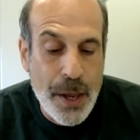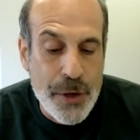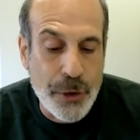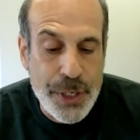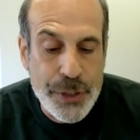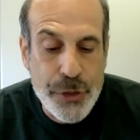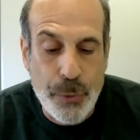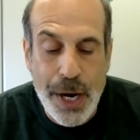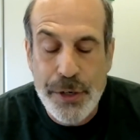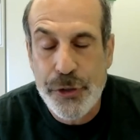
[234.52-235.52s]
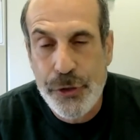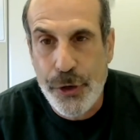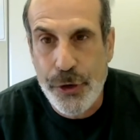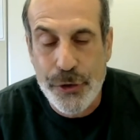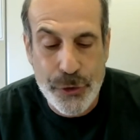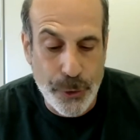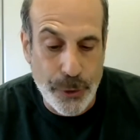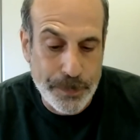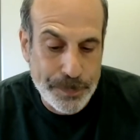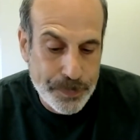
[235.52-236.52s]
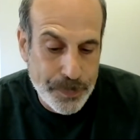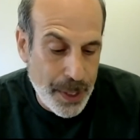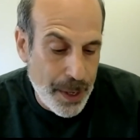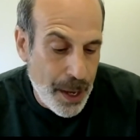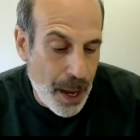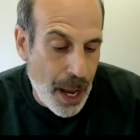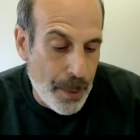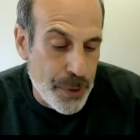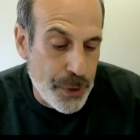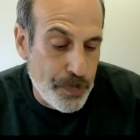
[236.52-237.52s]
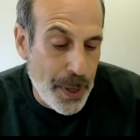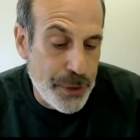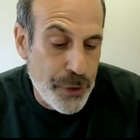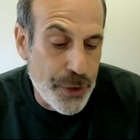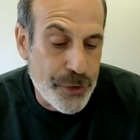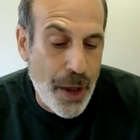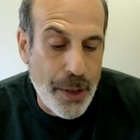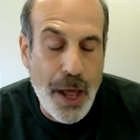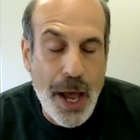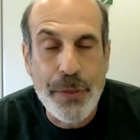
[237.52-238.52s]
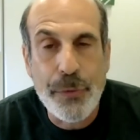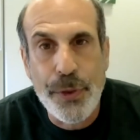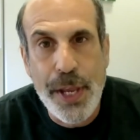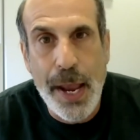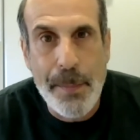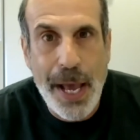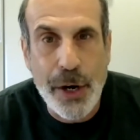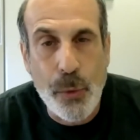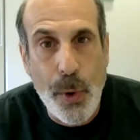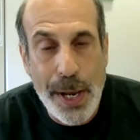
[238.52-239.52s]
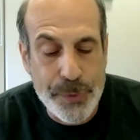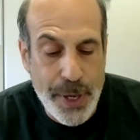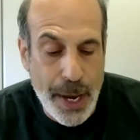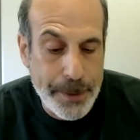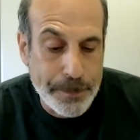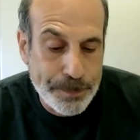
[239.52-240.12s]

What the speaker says: you'll need to register your school. You may do this online through the AMATIC website.